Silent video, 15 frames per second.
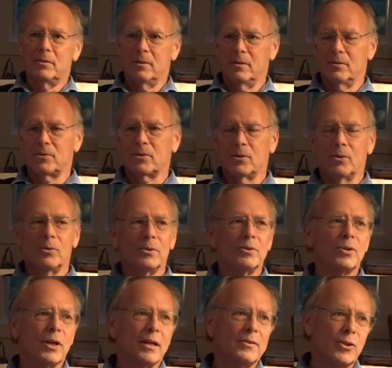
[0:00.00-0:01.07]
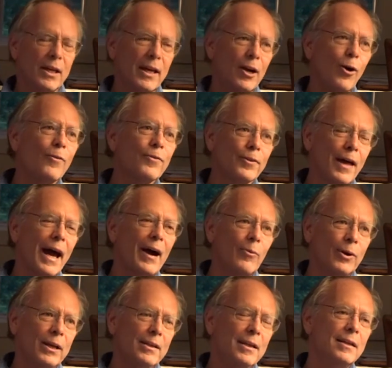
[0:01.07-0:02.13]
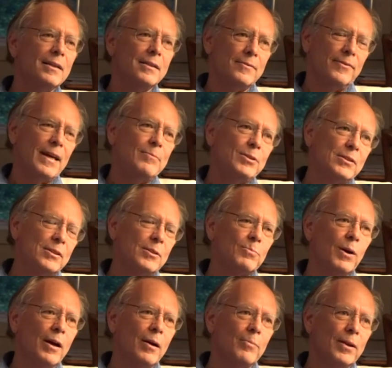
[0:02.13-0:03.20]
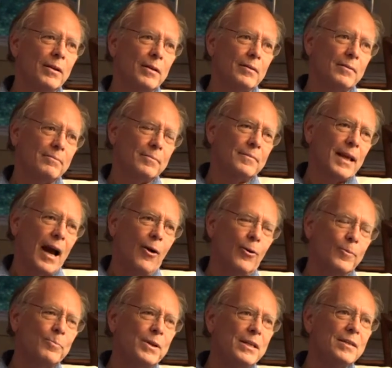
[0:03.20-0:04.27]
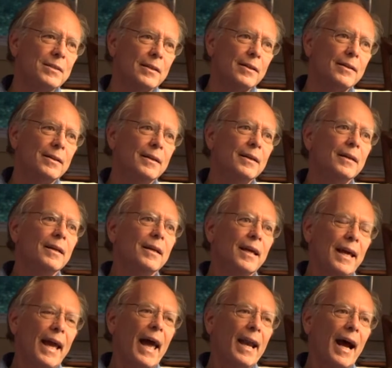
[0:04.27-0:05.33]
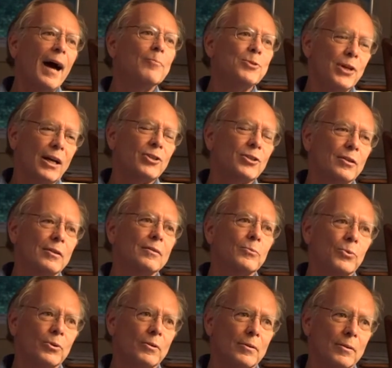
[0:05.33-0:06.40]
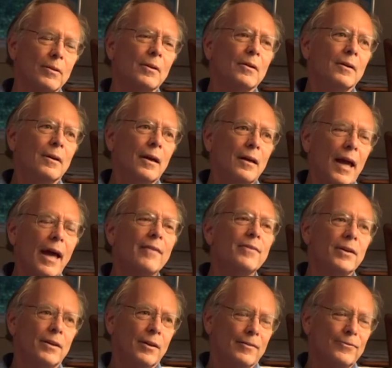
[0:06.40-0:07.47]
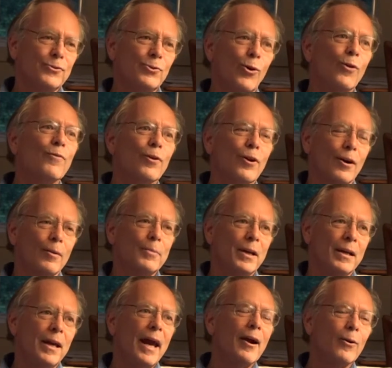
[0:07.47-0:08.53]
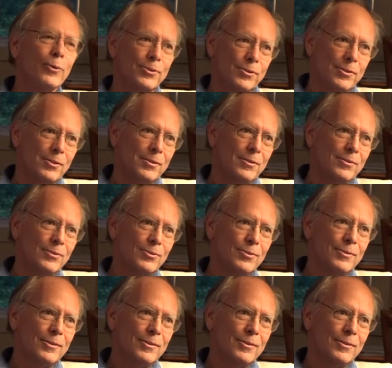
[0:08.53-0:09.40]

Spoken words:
So to get over that, when he did his famous experiment in the Tower of Pisa, he had objects that were heavy enough to overcome any air resistance.